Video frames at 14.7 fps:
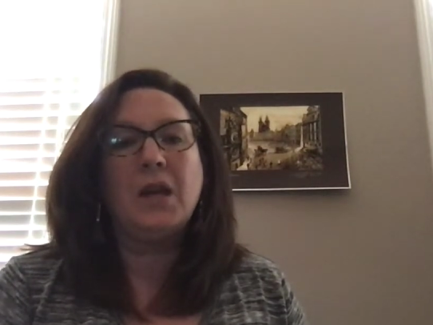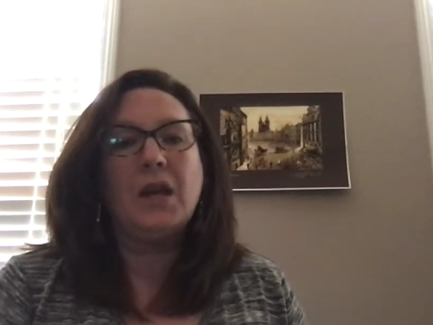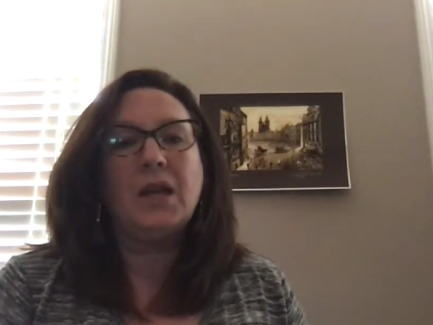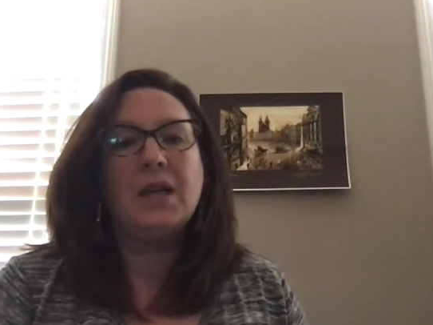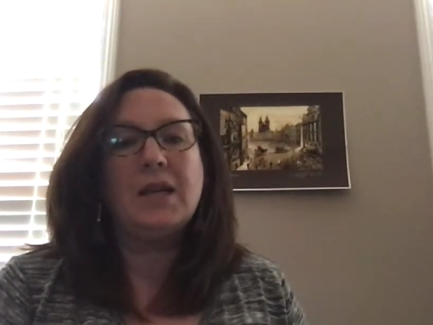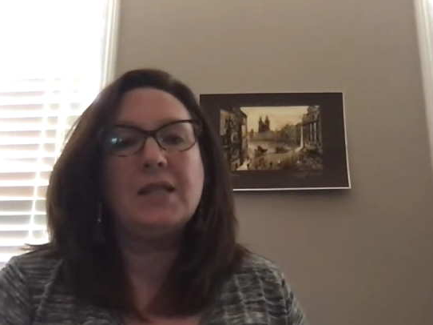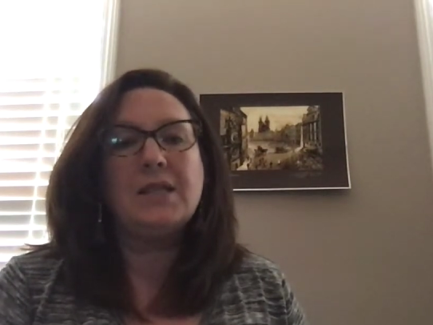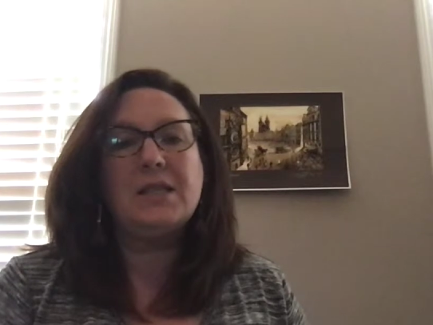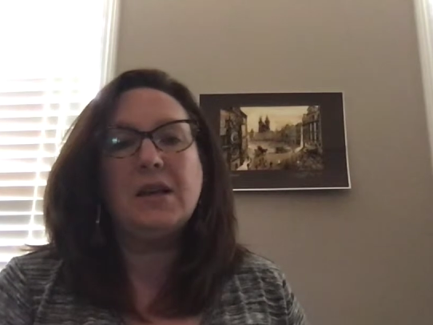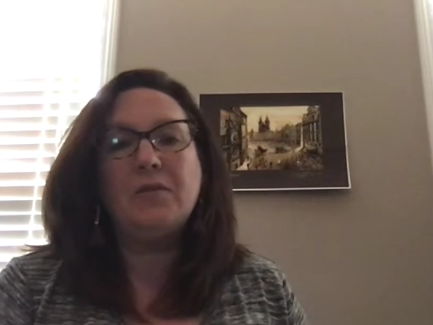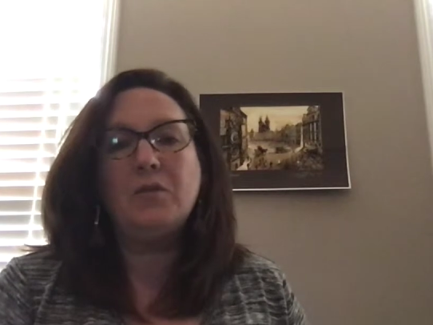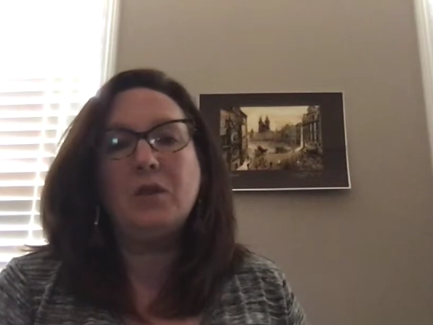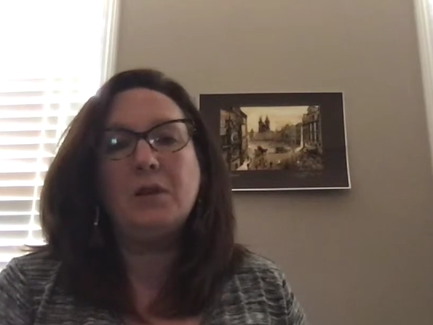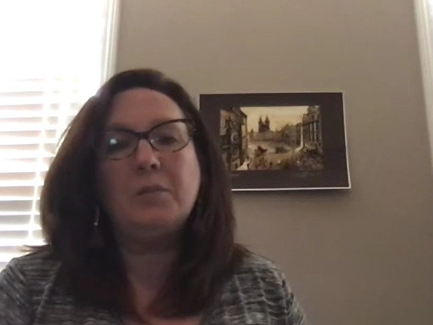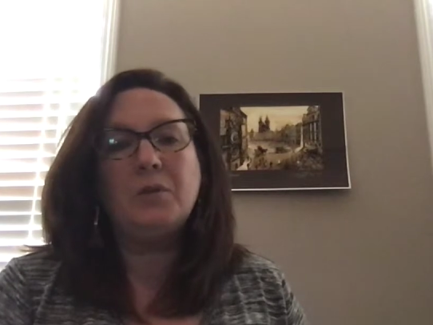It has
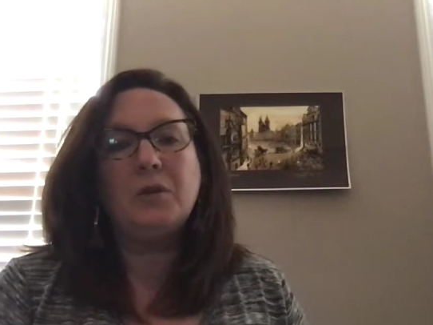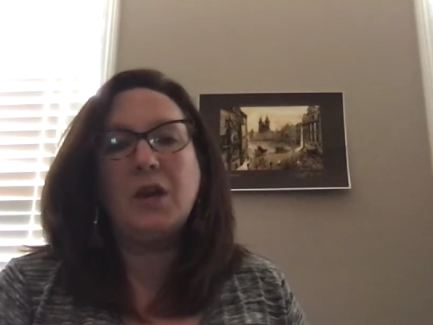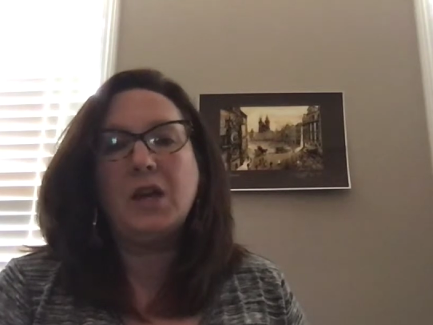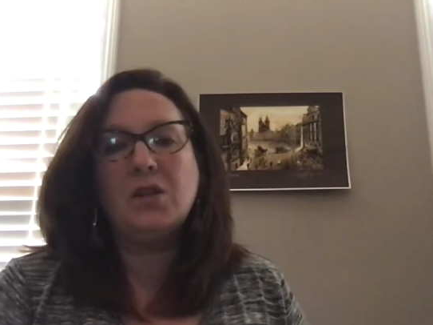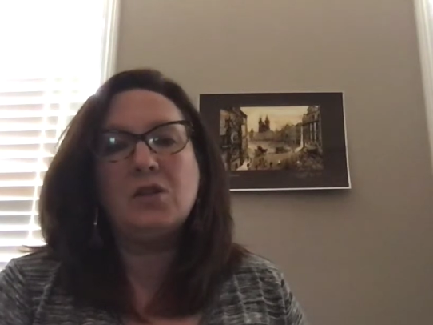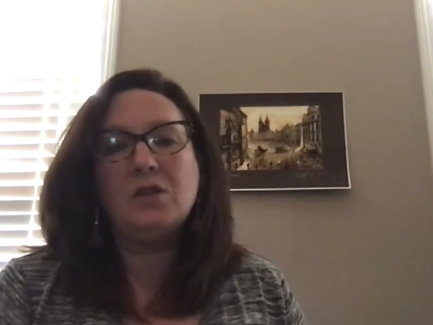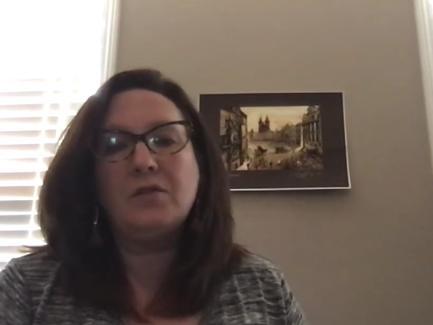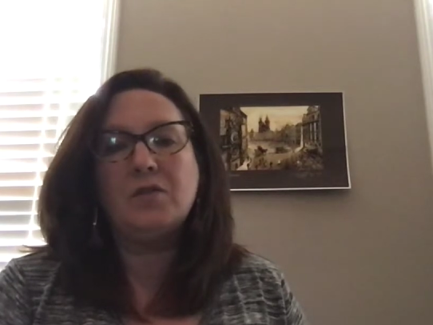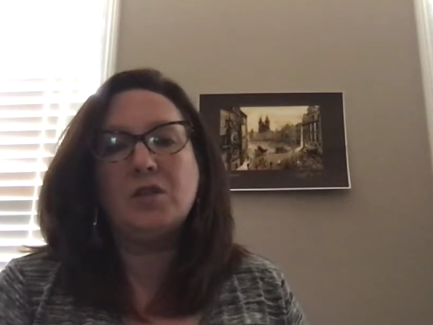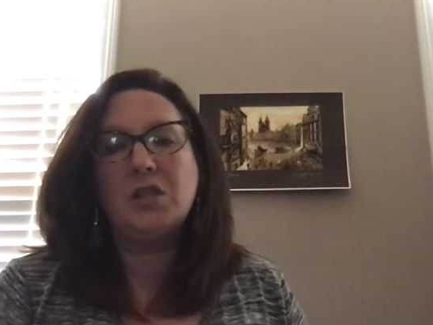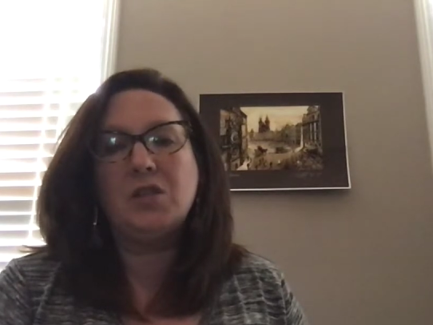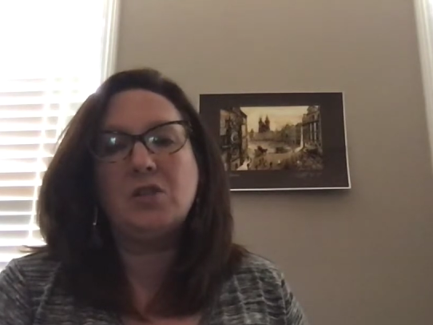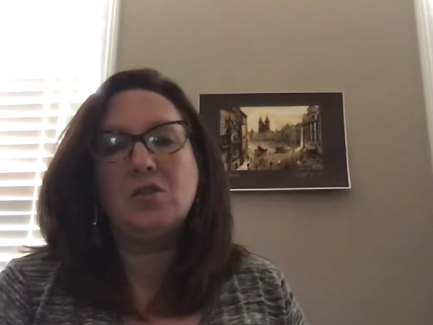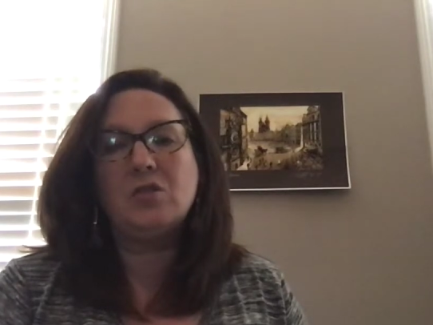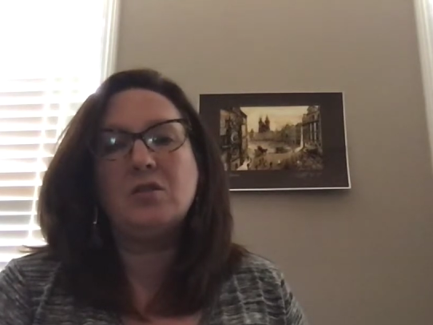several implications for
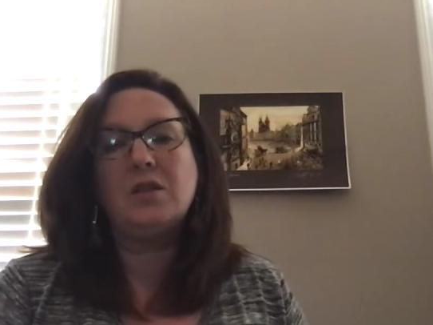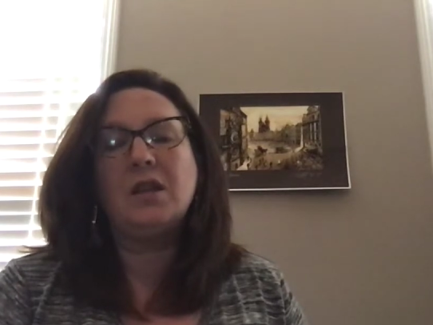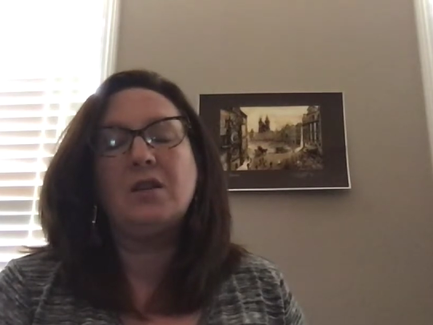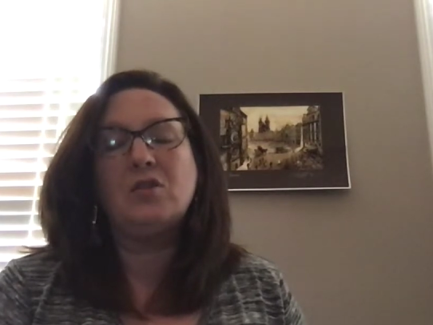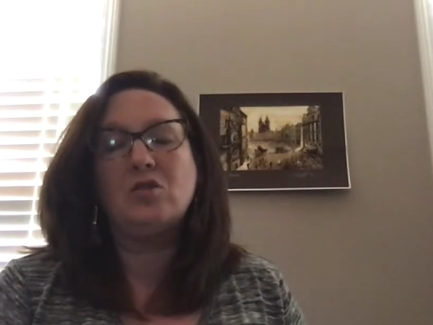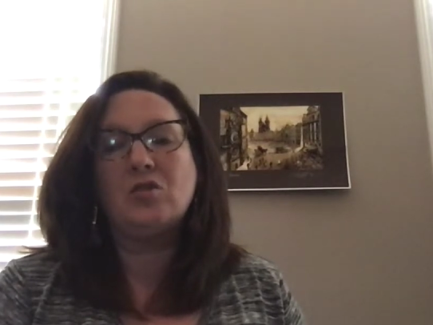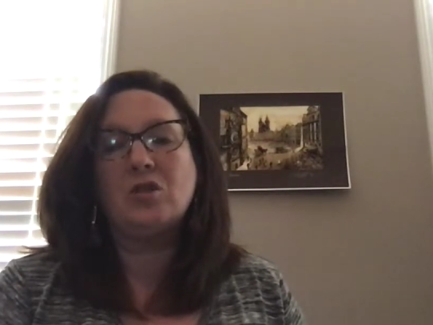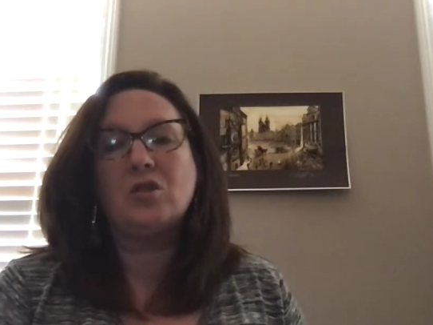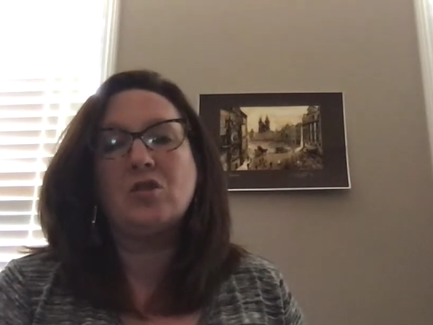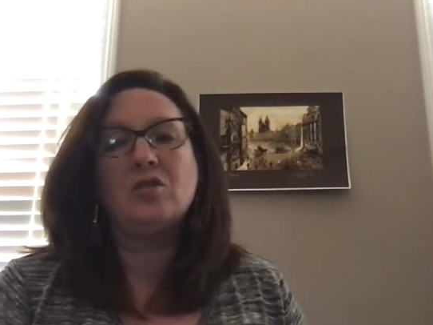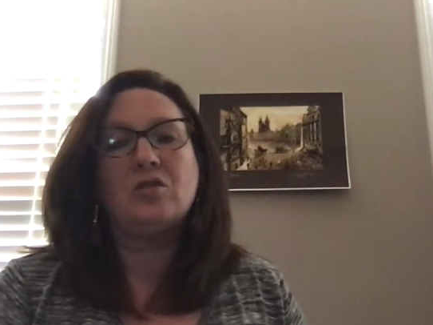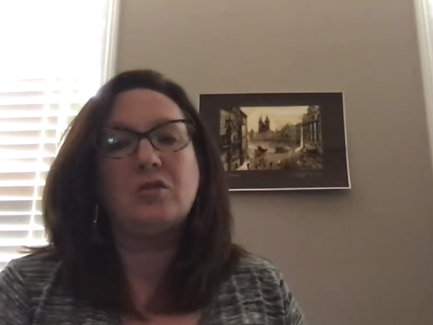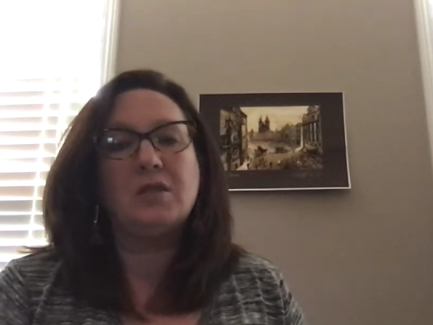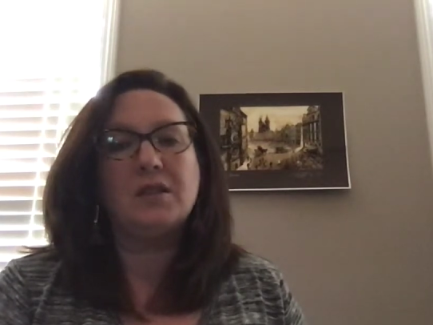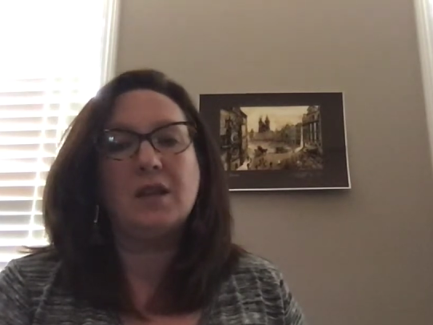teachers and
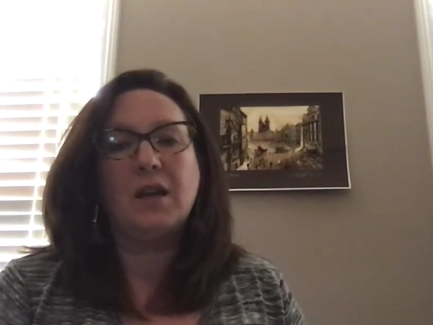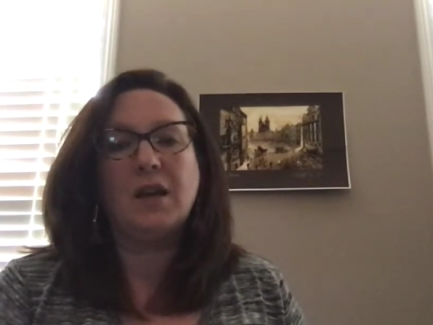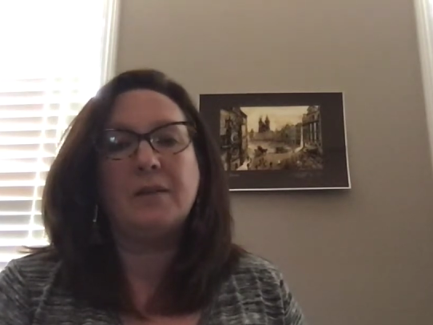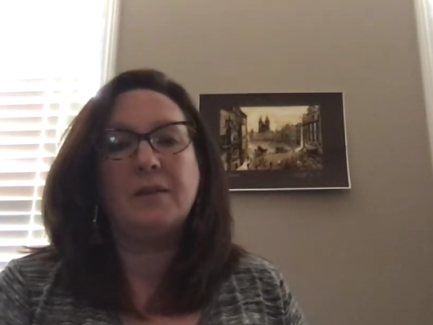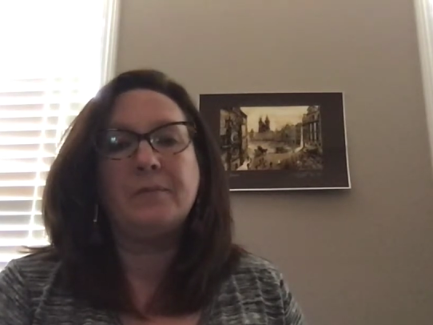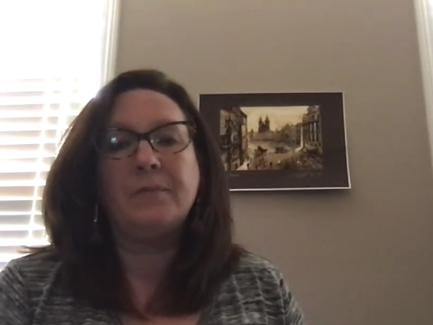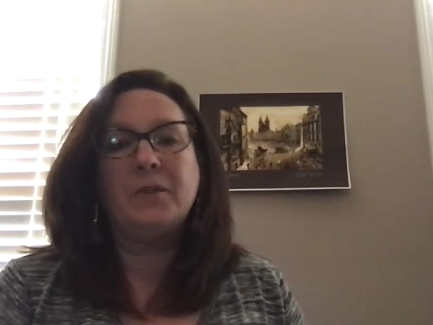instructional design.